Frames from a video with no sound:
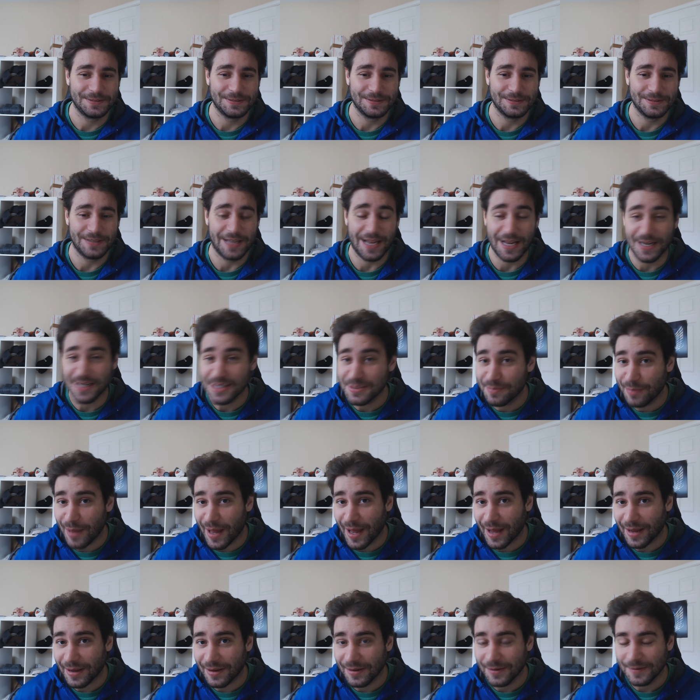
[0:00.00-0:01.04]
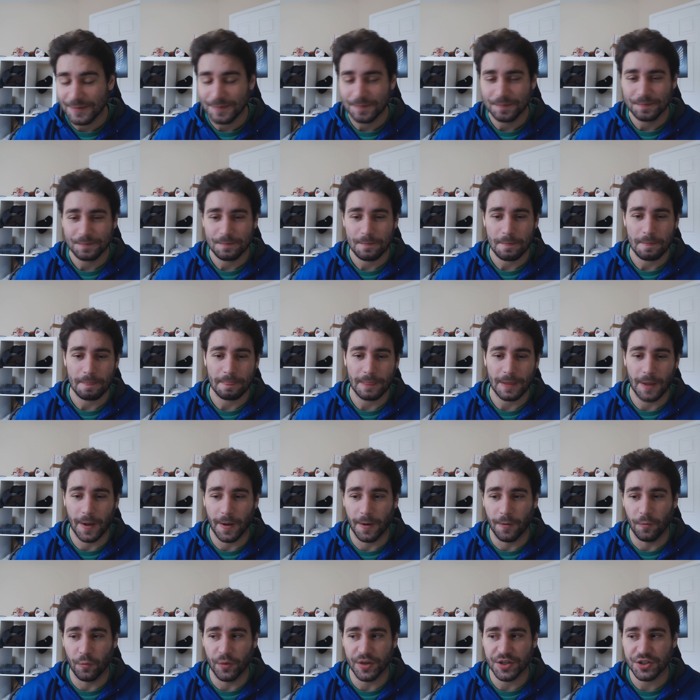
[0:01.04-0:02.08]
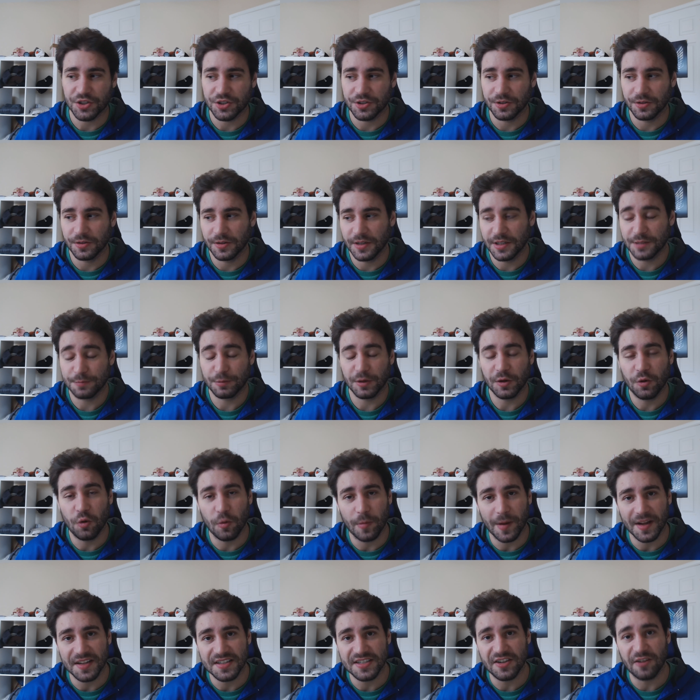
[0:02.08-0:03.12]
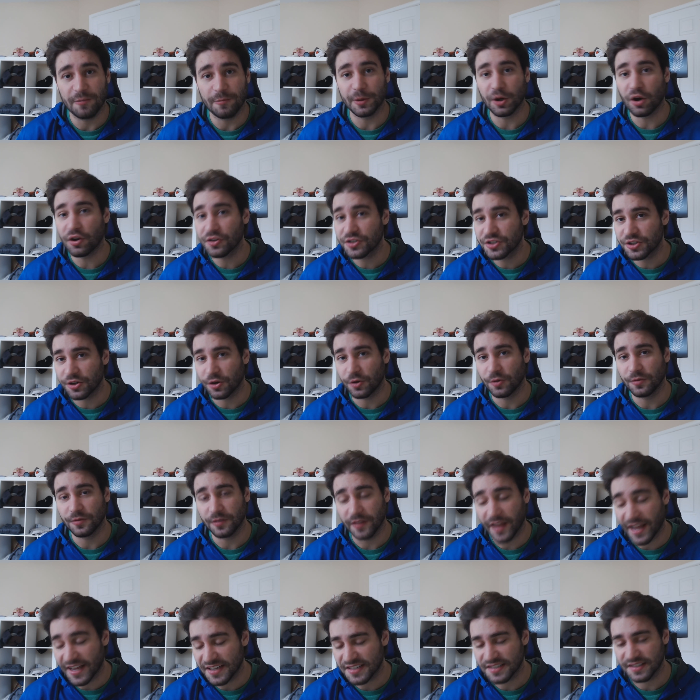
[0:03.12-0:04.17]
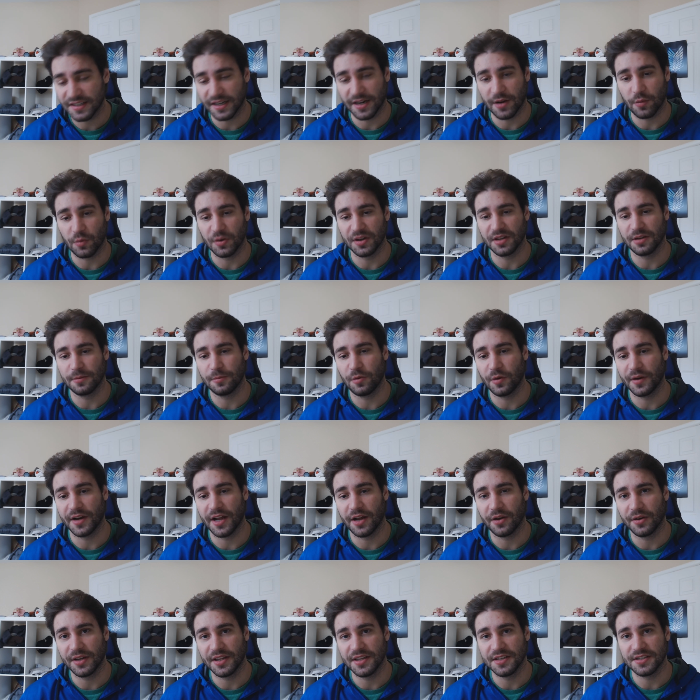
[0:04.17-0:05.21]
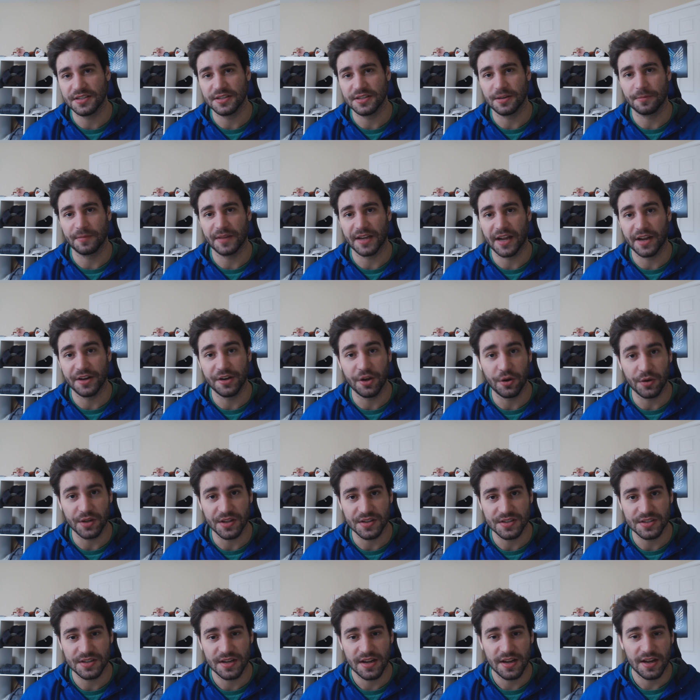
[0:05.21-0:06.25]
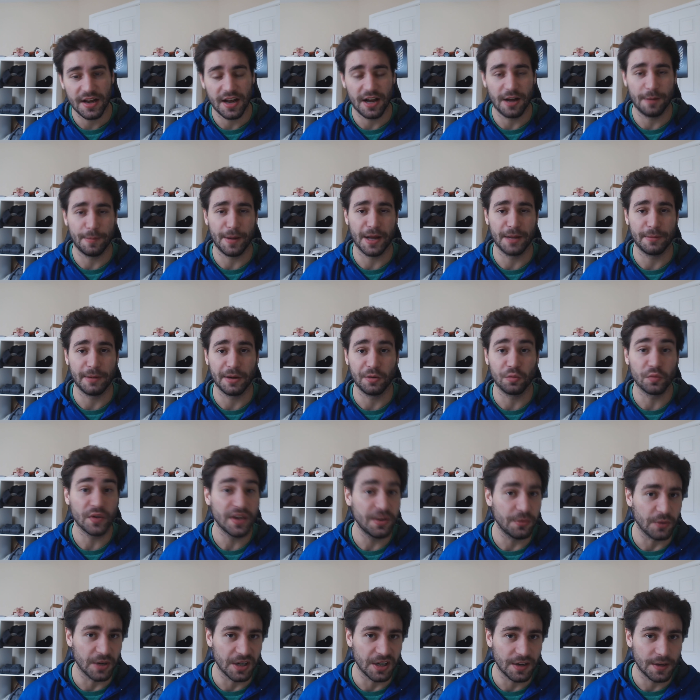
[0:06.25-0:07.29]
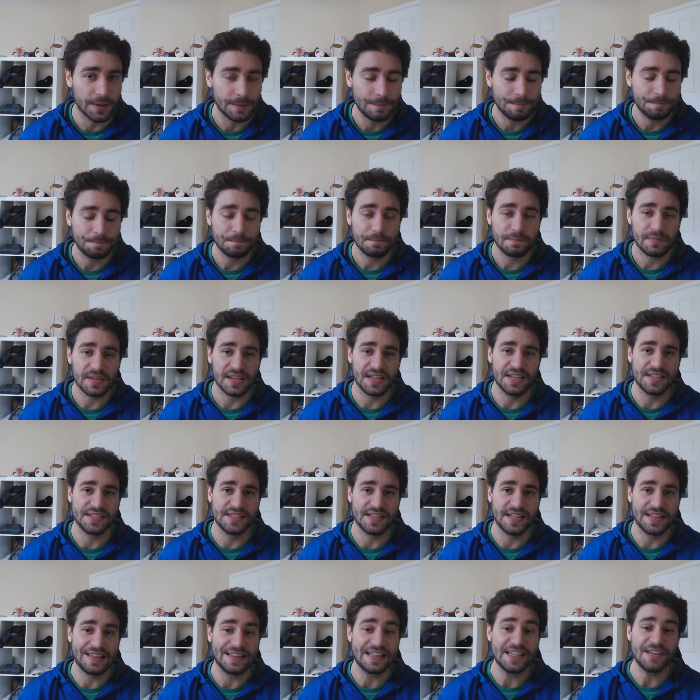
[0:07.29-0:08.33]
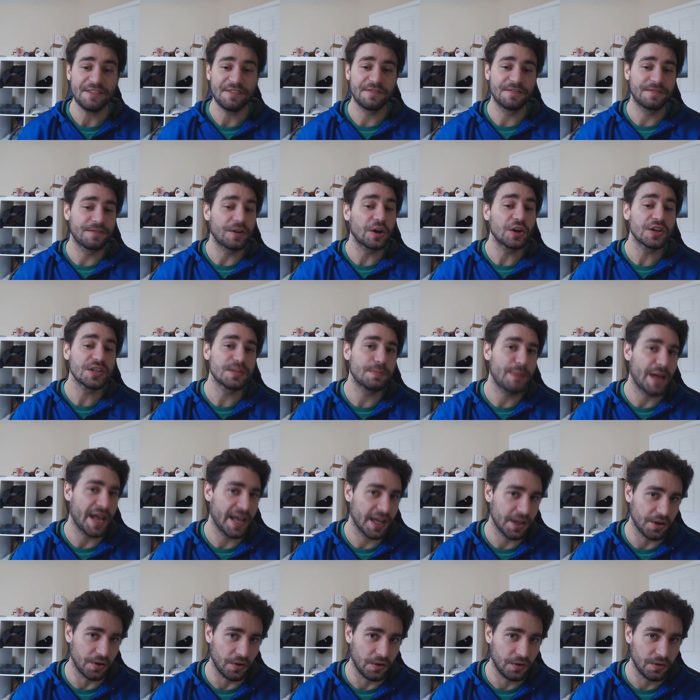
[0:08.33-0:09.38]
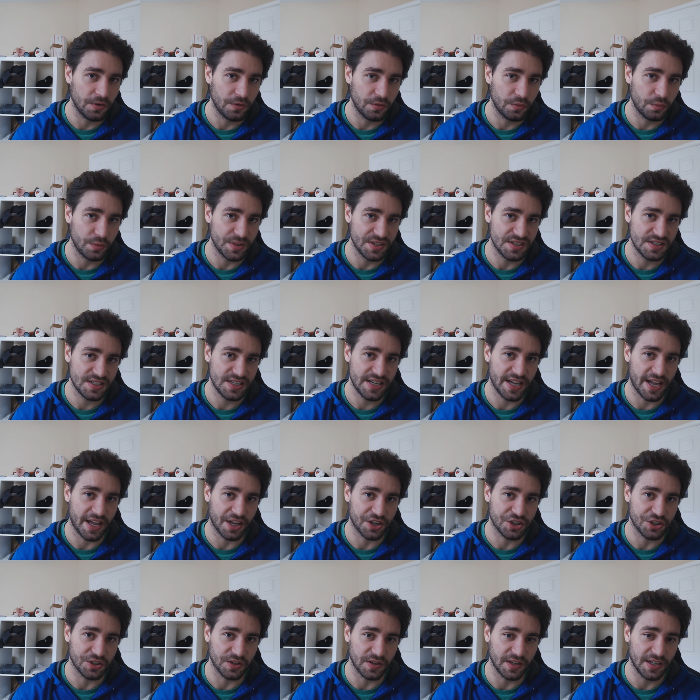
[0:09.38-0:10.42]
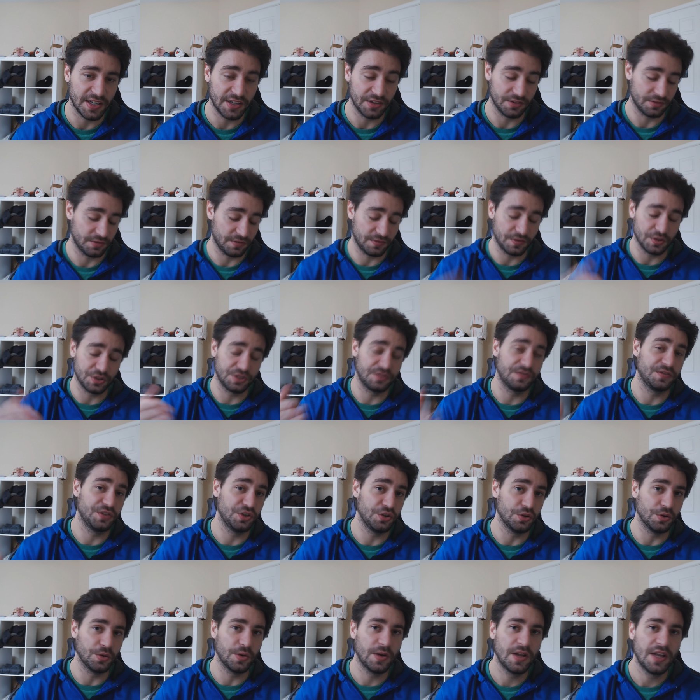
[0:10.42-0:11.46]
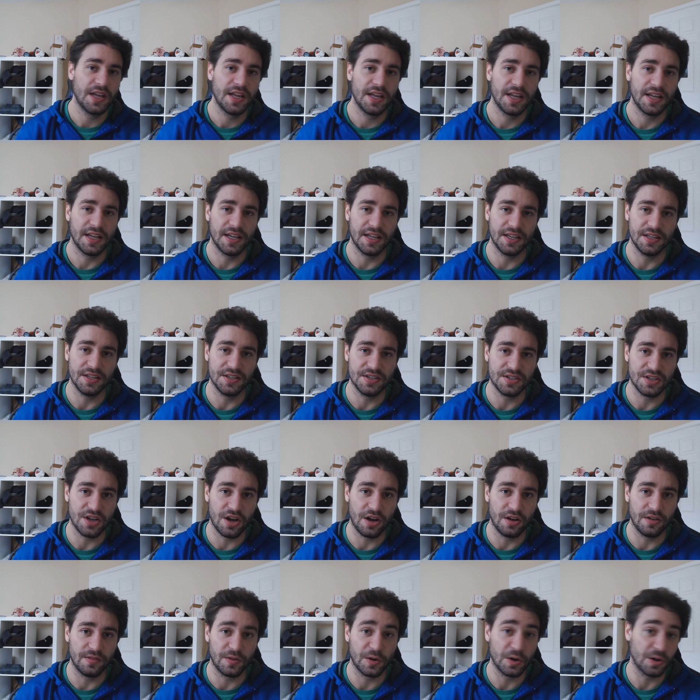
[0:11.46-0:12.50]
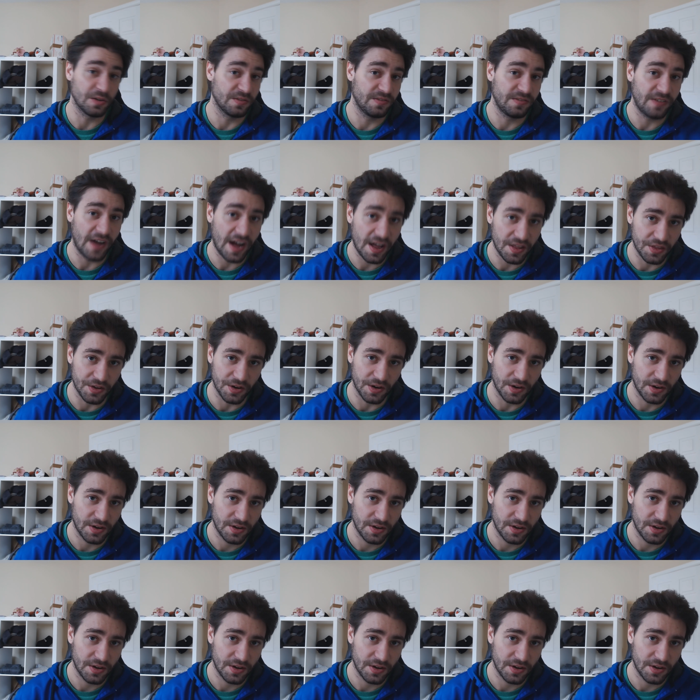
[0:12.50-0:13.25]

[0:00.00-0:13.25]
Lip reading: Annie's back, which is pretty cool by itself. But also, last thing I wanted to point out is something I noticed upon my reread is that the first panel we see actually, in the first few, is of her father.